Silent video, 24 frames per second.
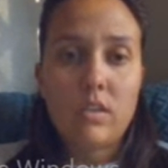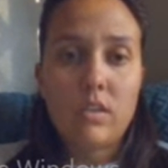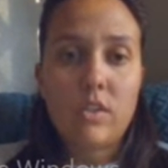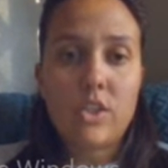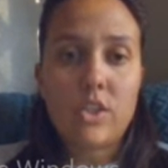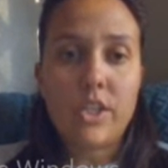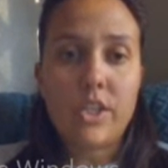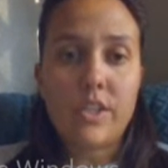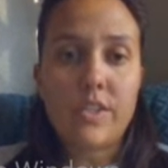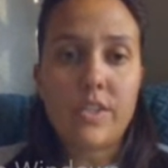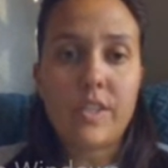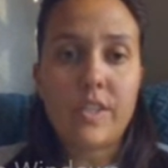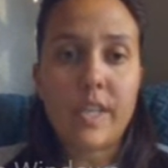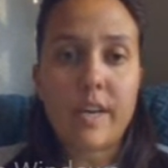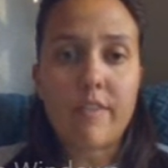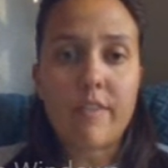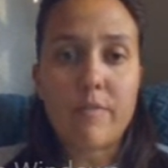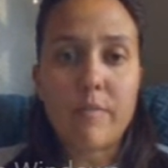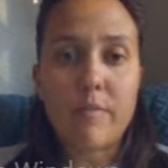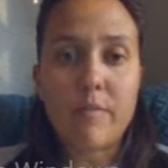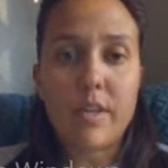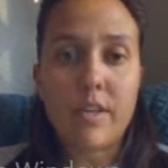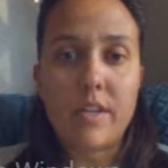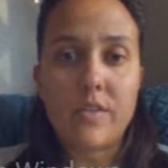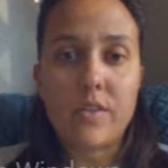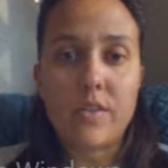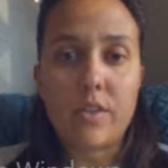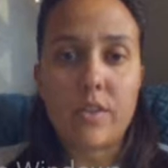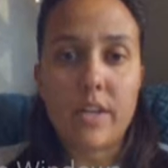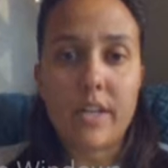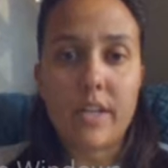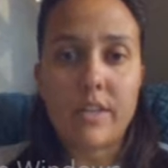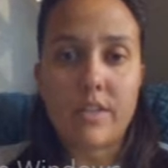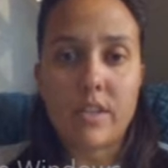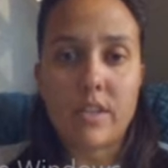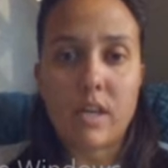GCF means
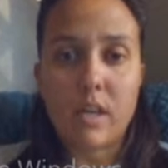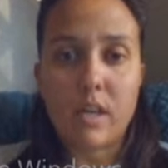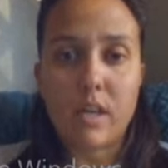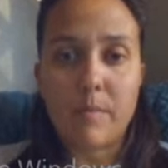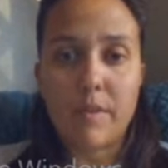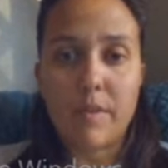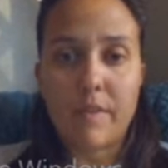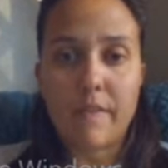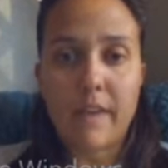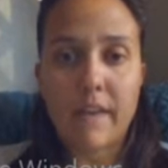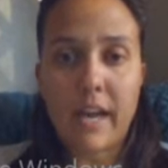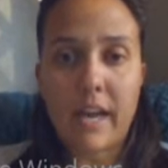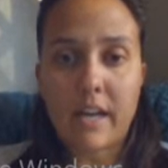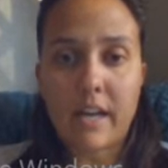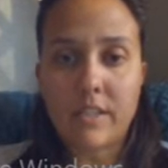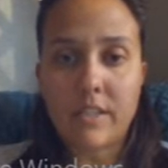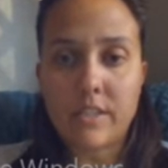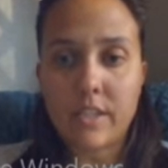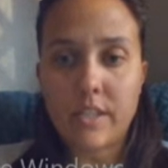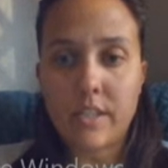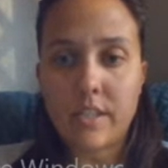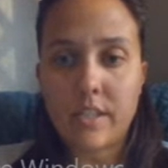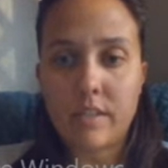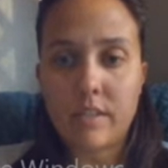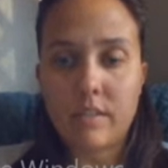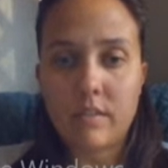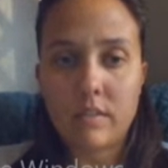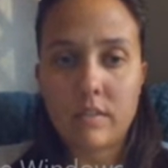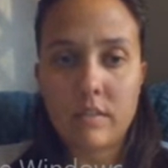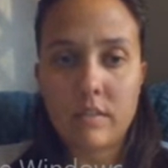greatest common factor.